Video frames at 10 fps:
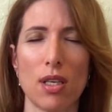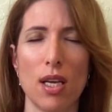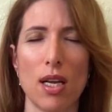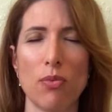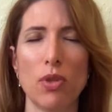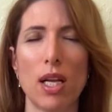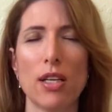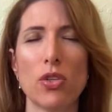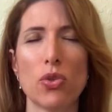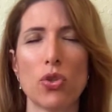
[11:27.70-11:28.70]
And I would
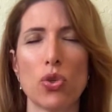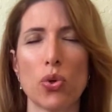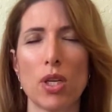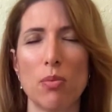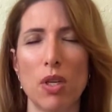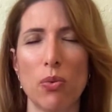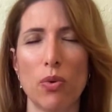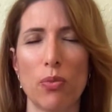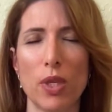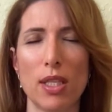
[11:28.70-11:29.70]
like you to join me
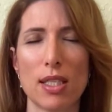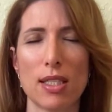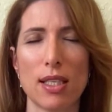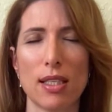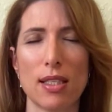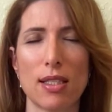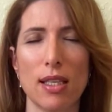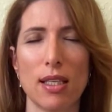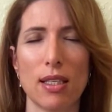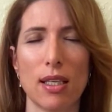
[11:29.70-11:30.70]
witnessing this
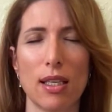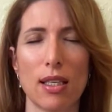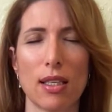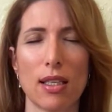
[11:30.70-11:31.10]
healing.